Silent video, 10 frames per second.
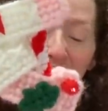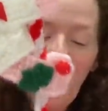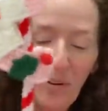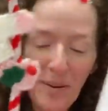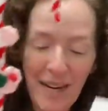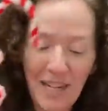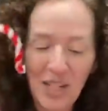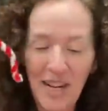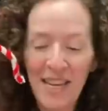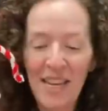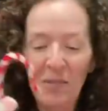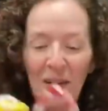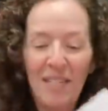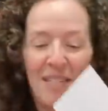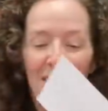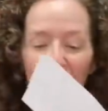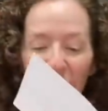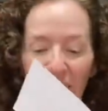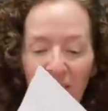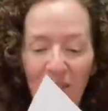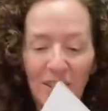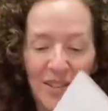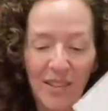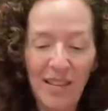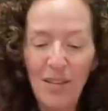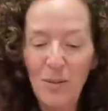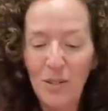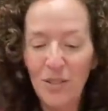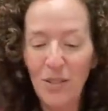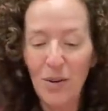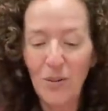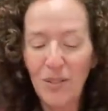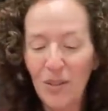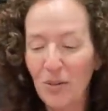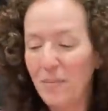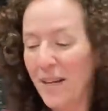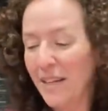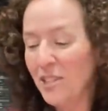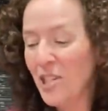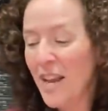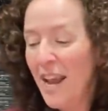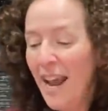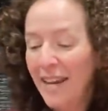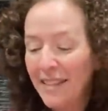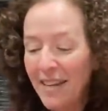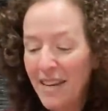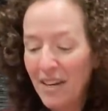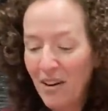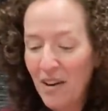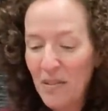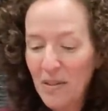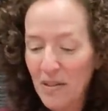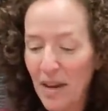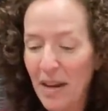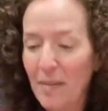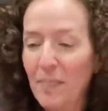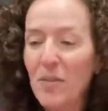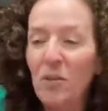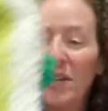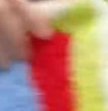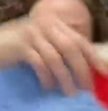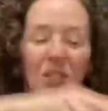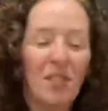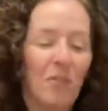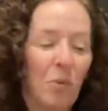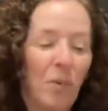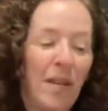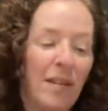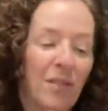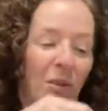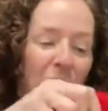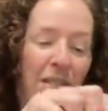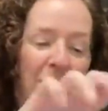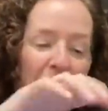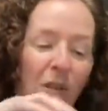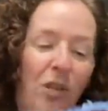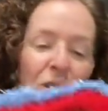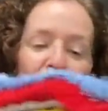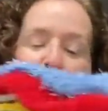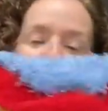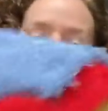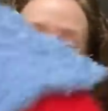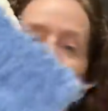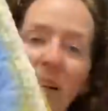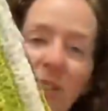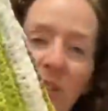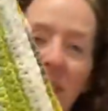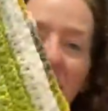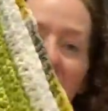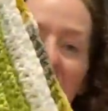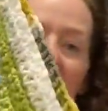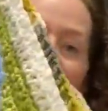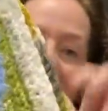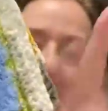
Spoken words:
Oh my gosh, I can't wait to give that to her. Thank you so, so much. And then here are the donations for wings. Oh, these are huge washcloths.